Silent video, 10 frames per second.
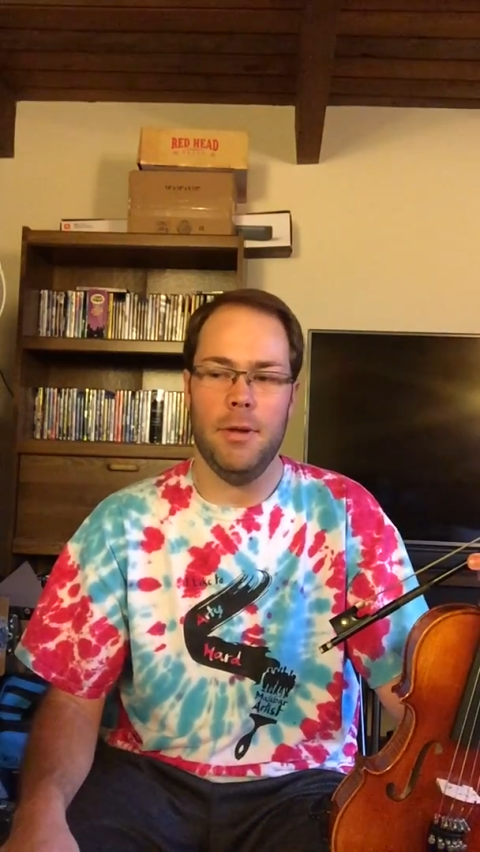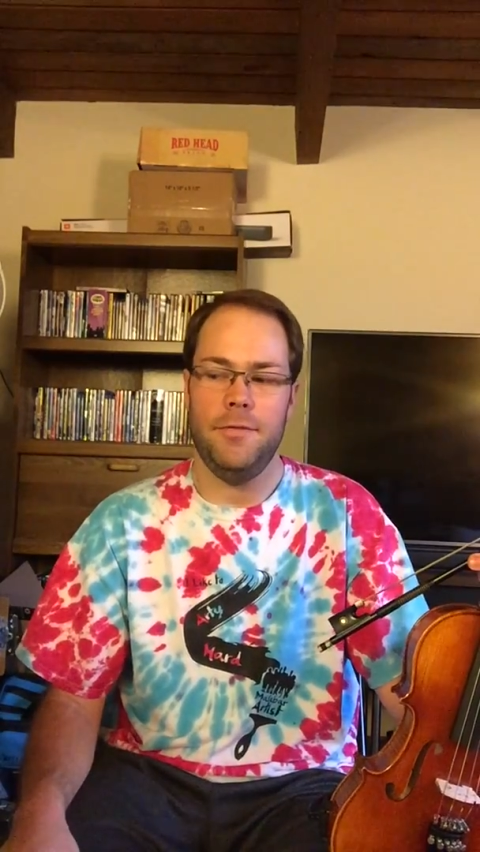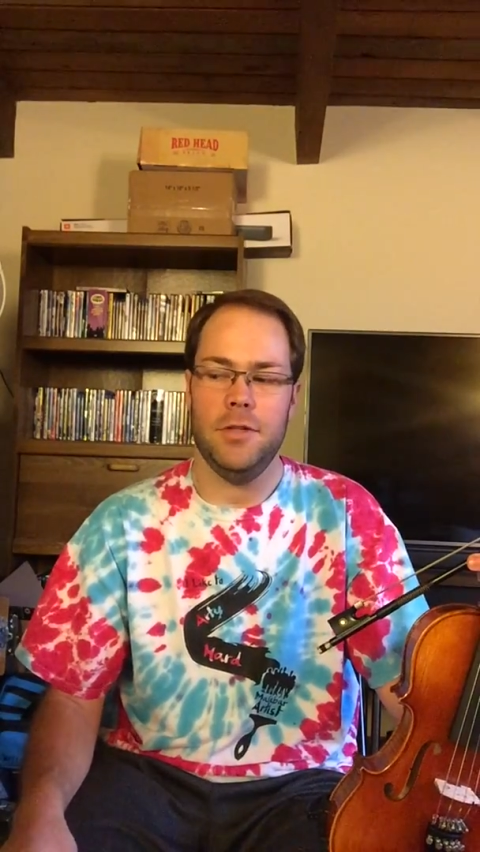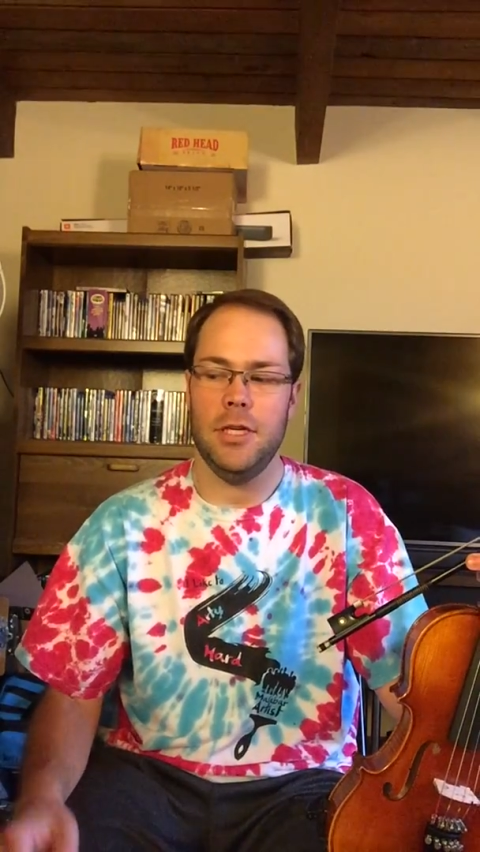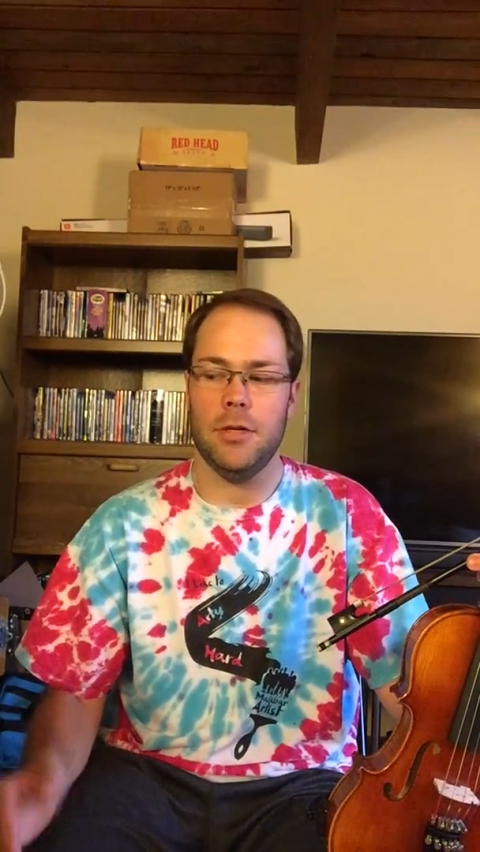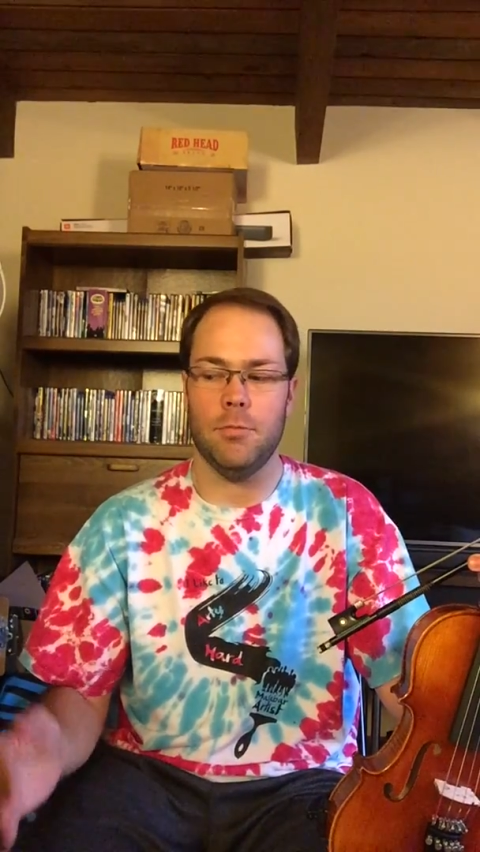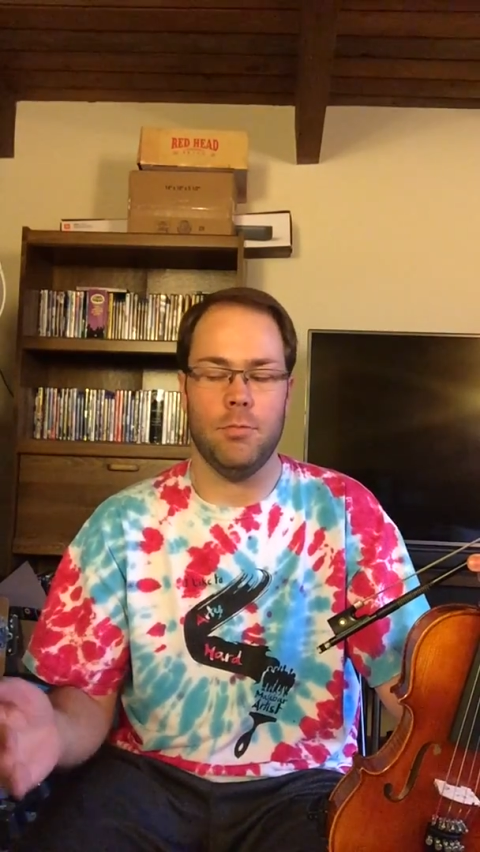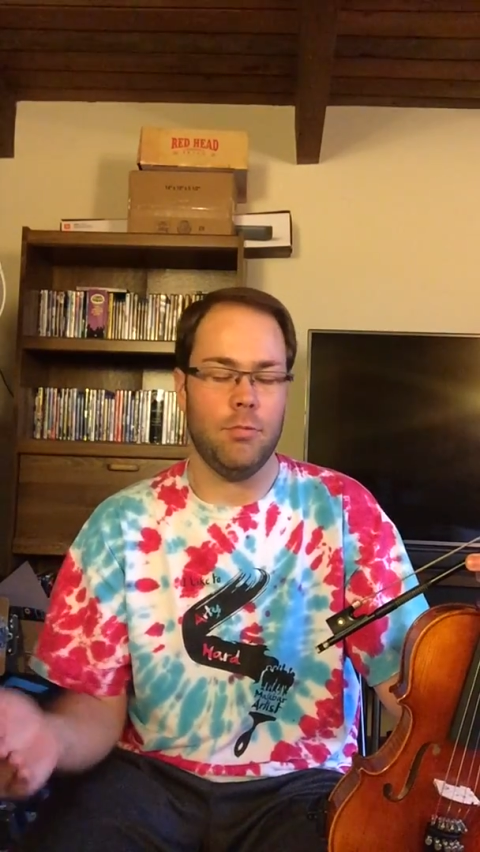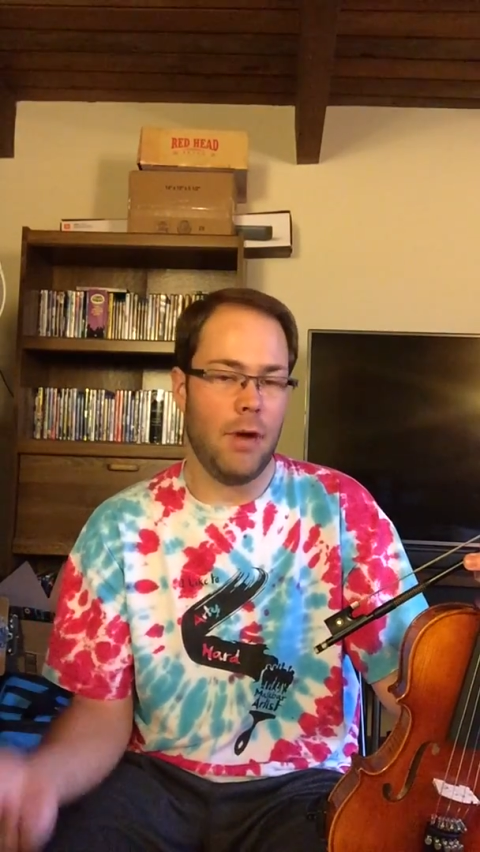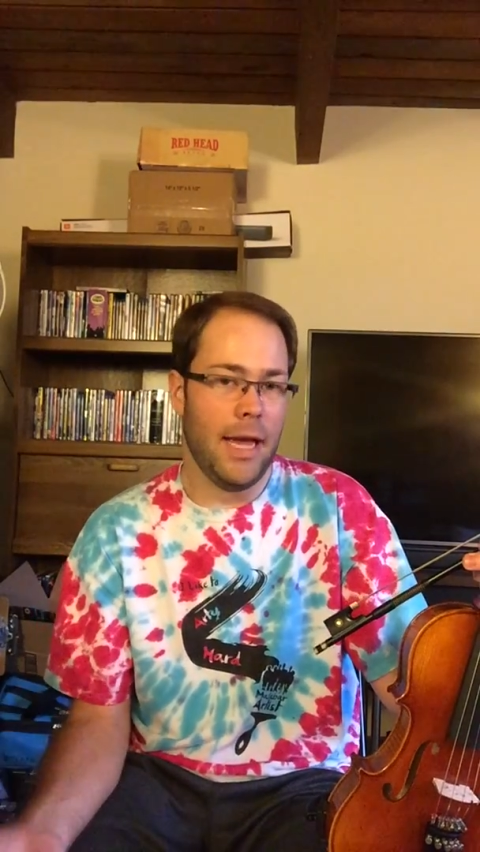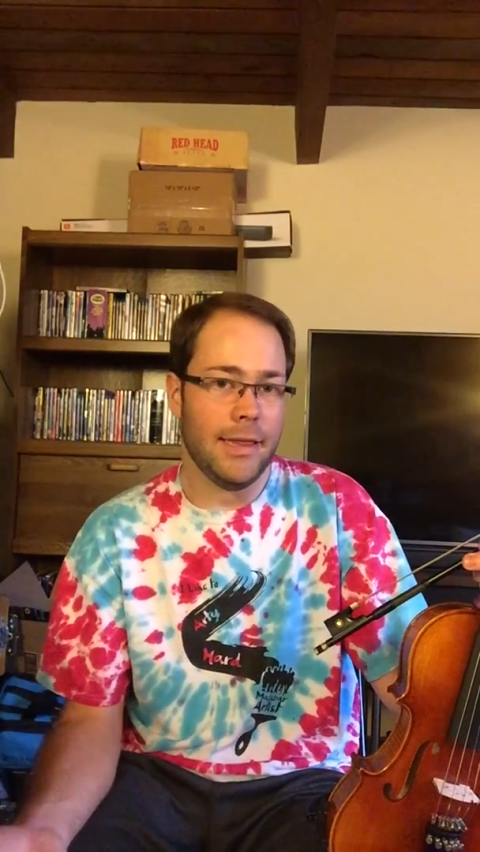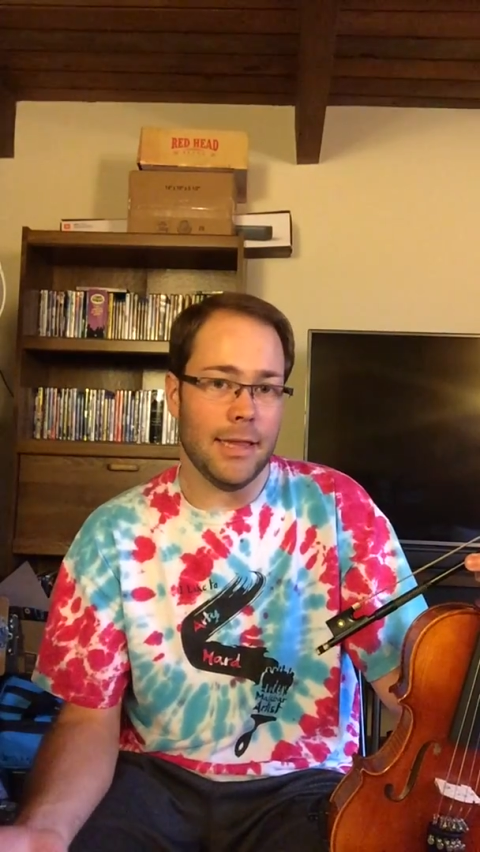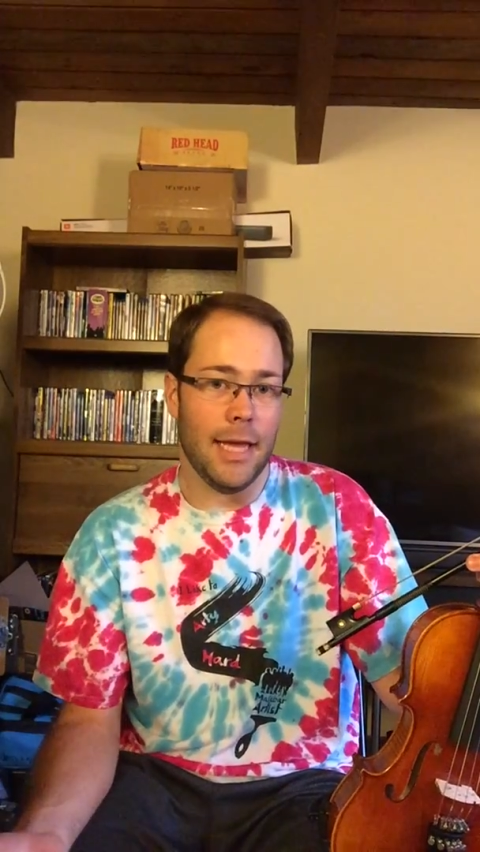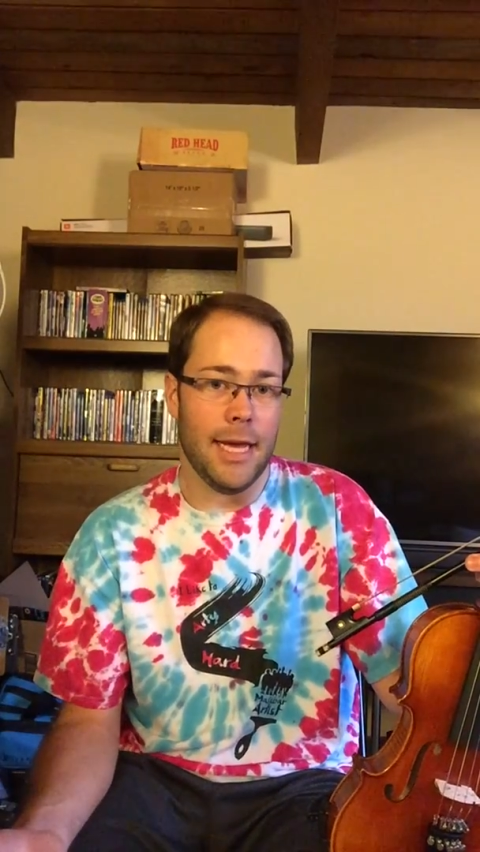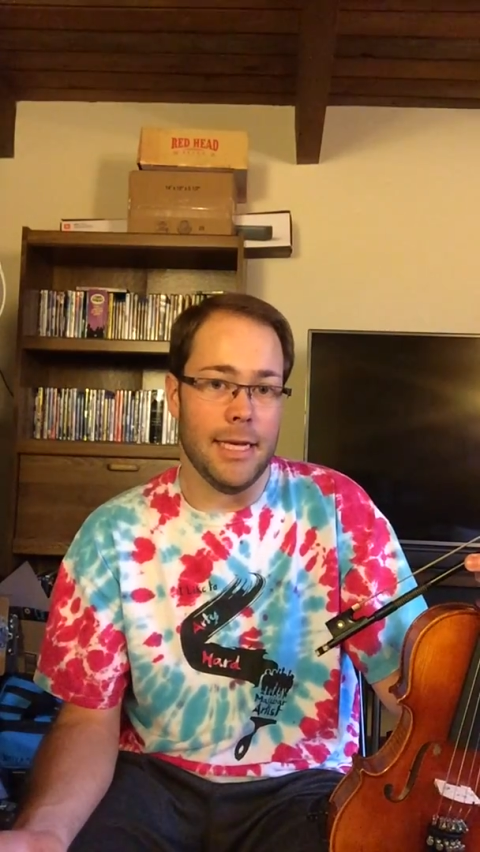If you get a red
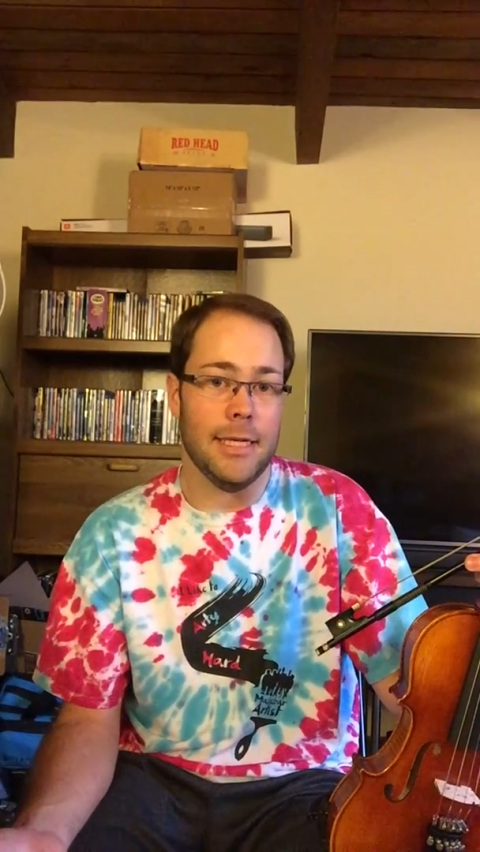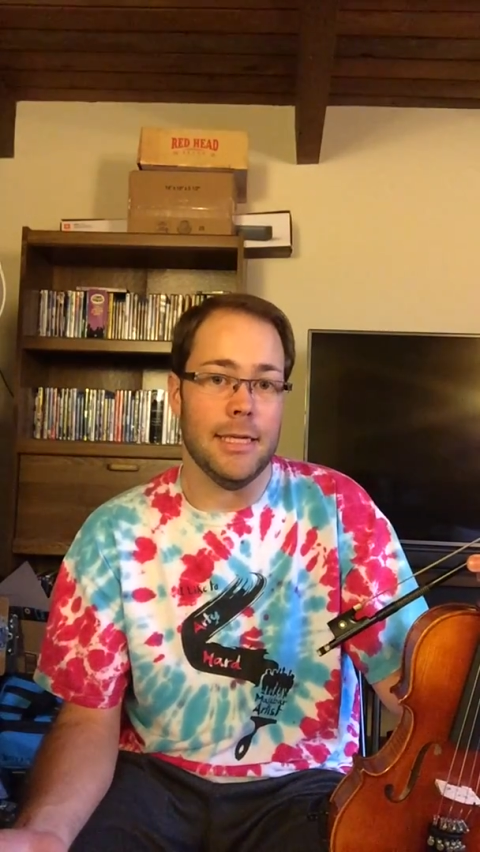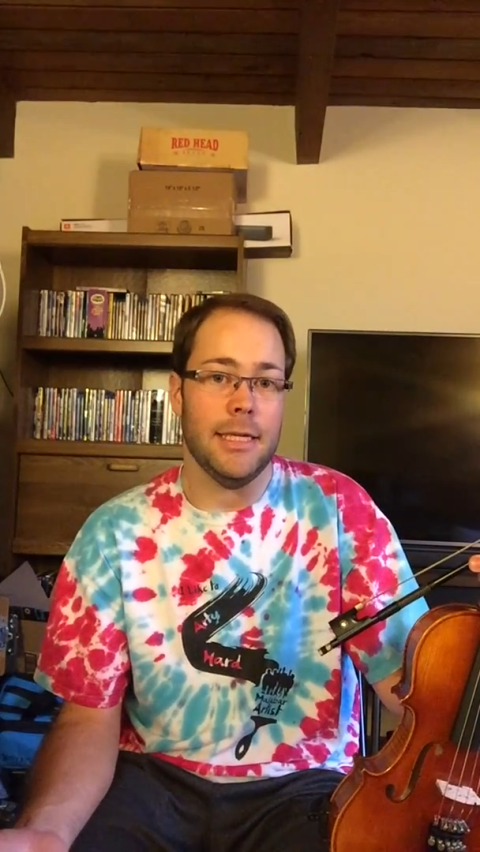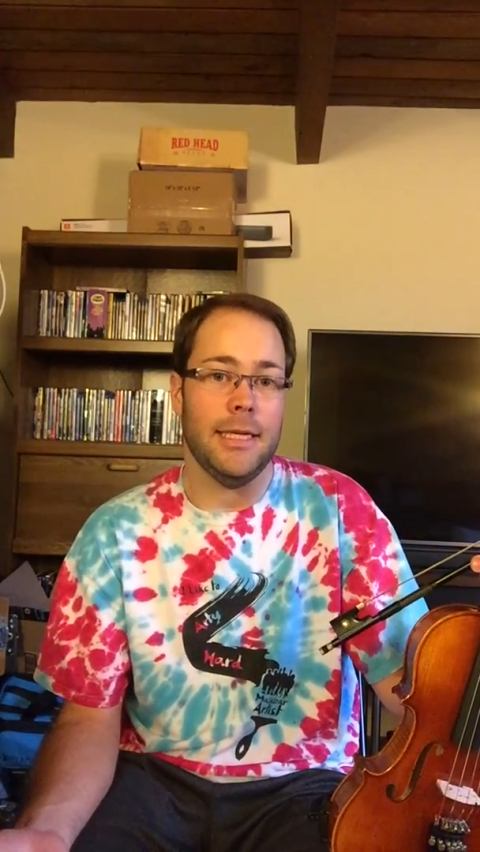light,